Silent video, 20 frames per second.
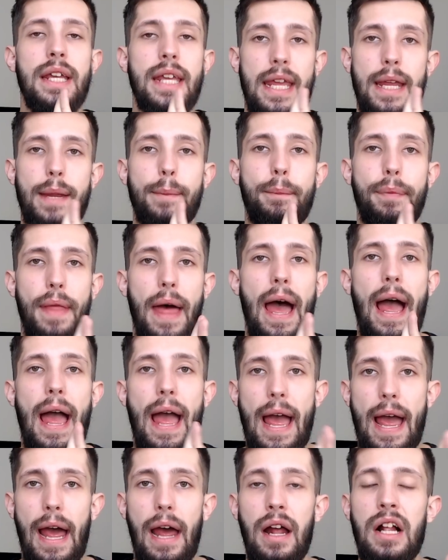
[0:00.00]
keep that
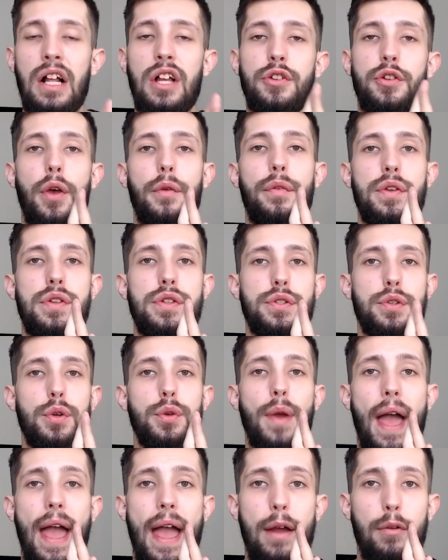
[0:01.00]
hair. So if it's
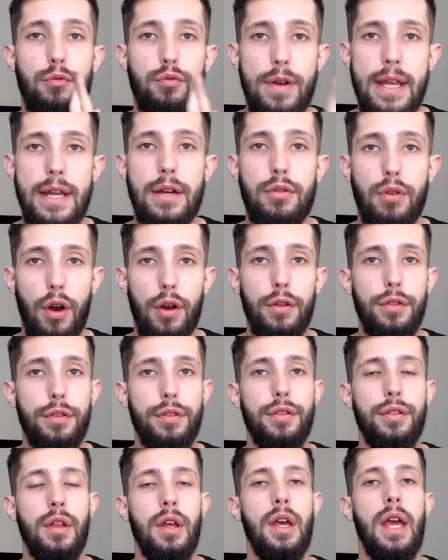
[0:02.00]
through hair
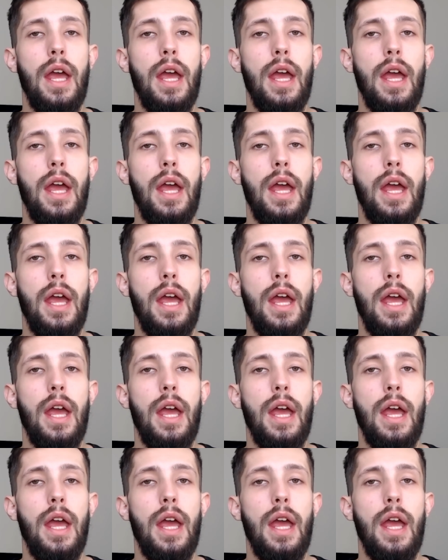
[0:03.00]
regrowth,